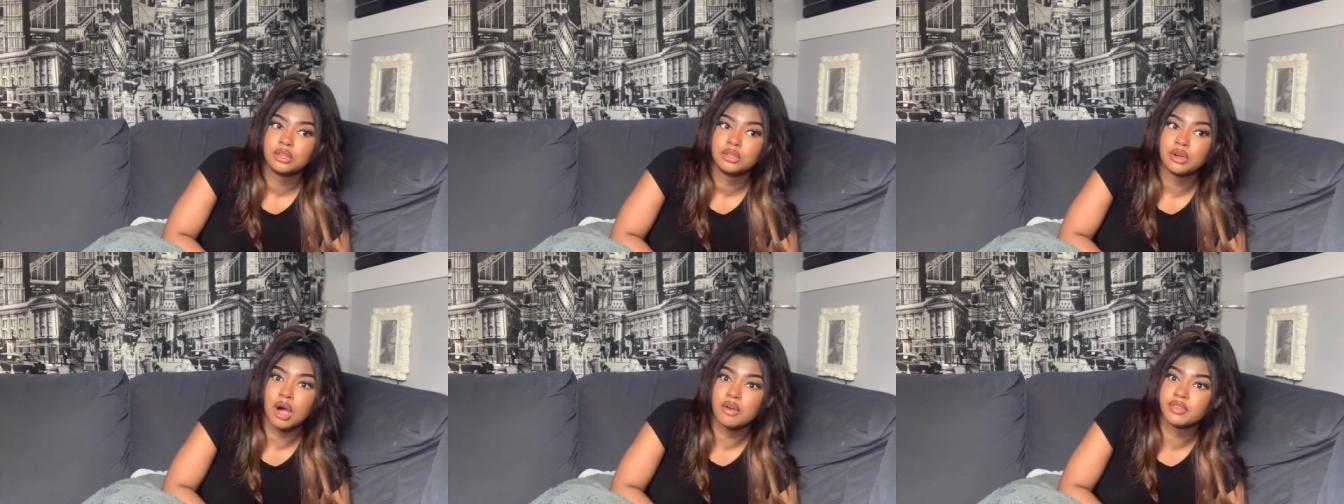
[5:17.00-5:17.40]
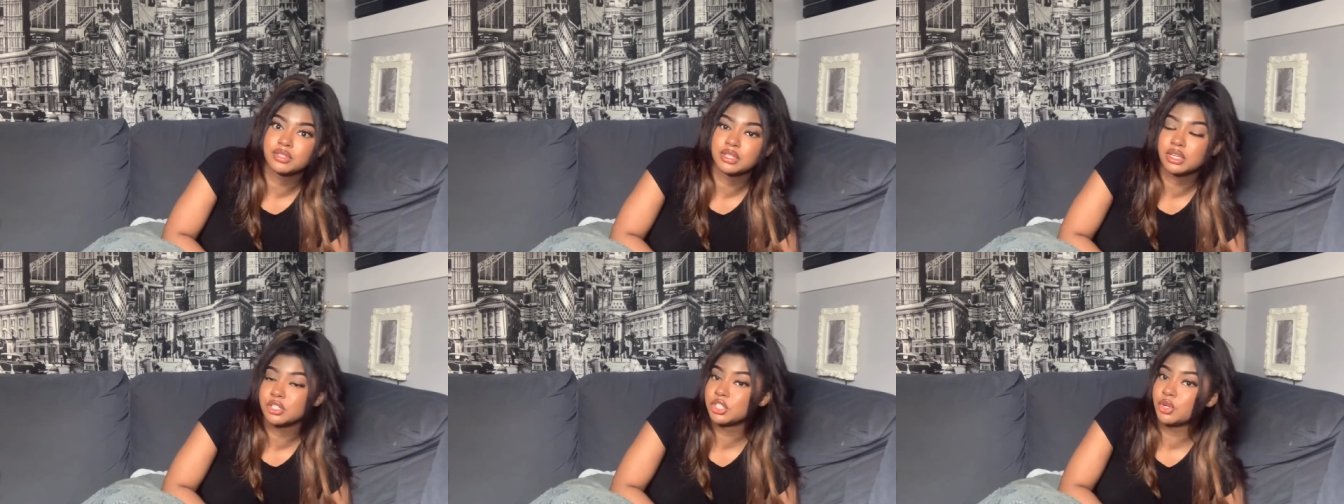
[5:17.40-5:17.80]

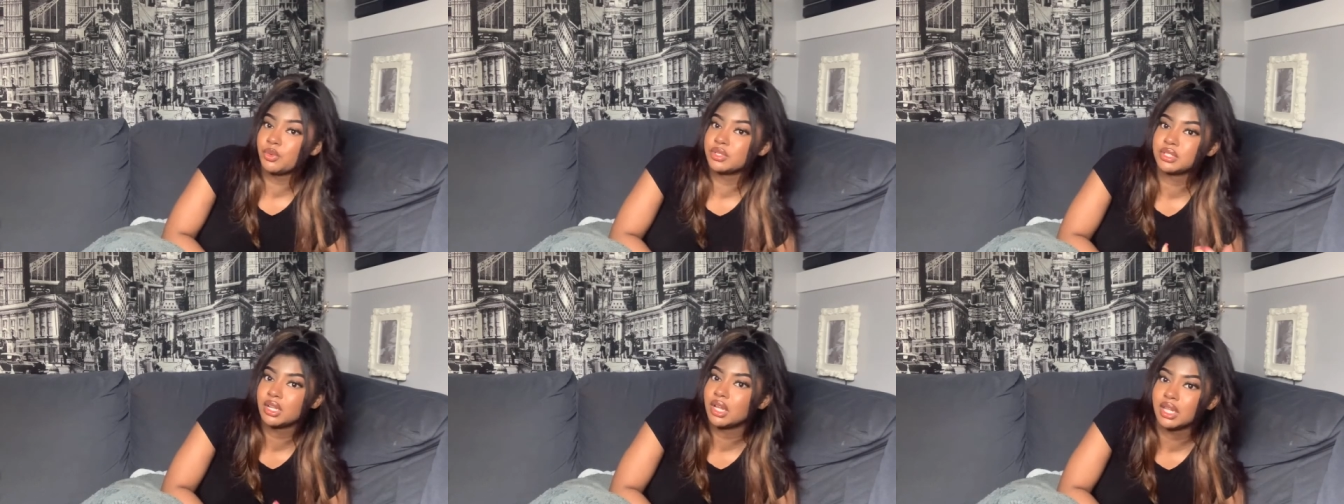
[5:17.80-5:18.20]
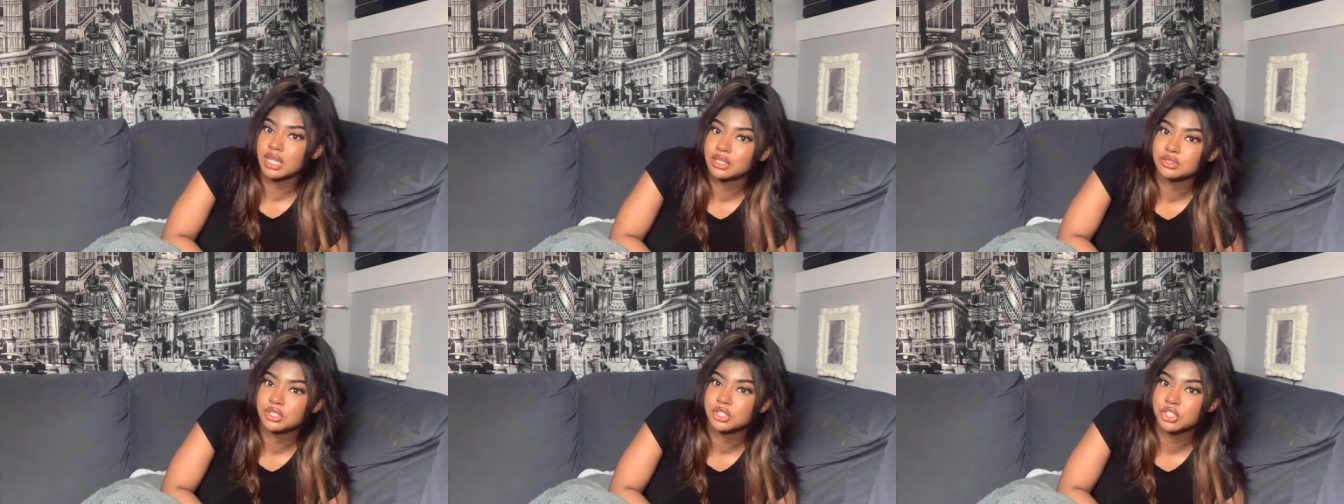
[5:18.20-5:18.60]
obviously, because she wasn't
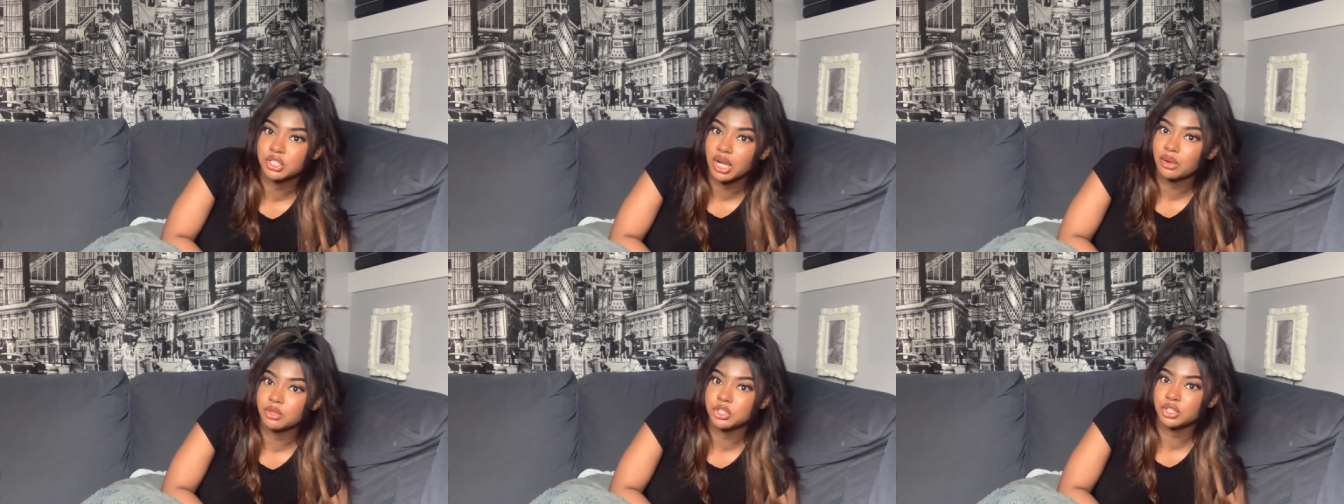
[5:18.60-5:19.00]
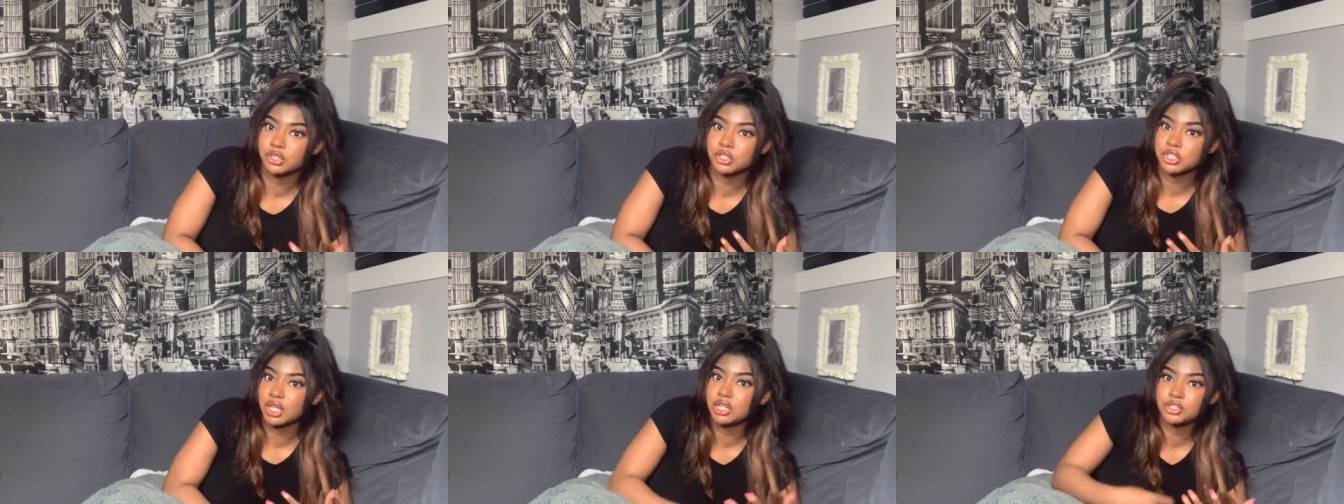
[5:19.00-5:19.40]
allowed to shower, she
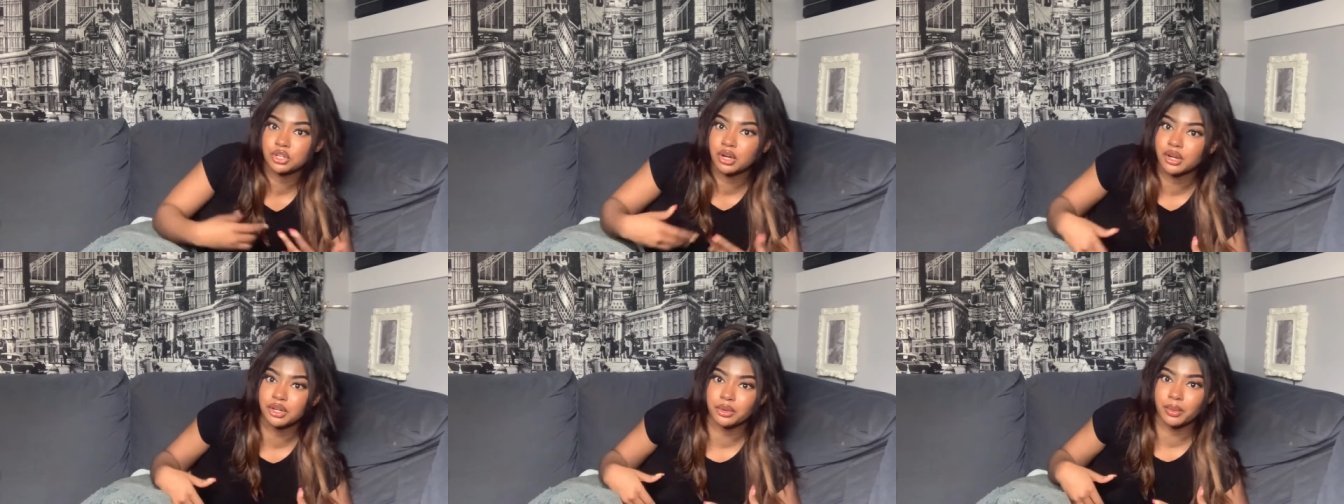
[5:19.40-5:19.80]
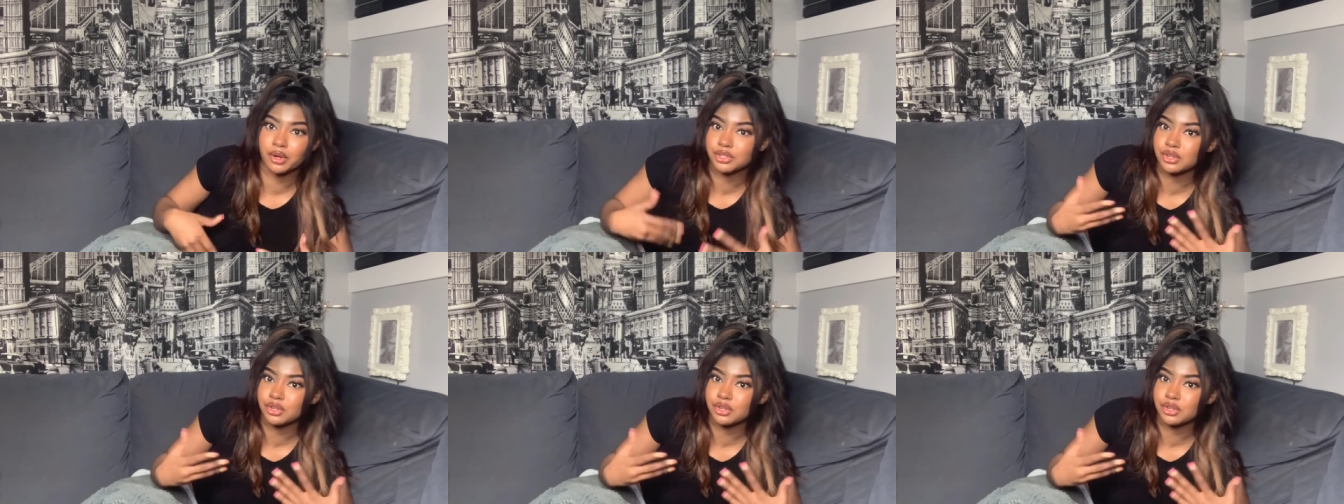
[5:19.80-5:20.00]
couldn't change her underwear.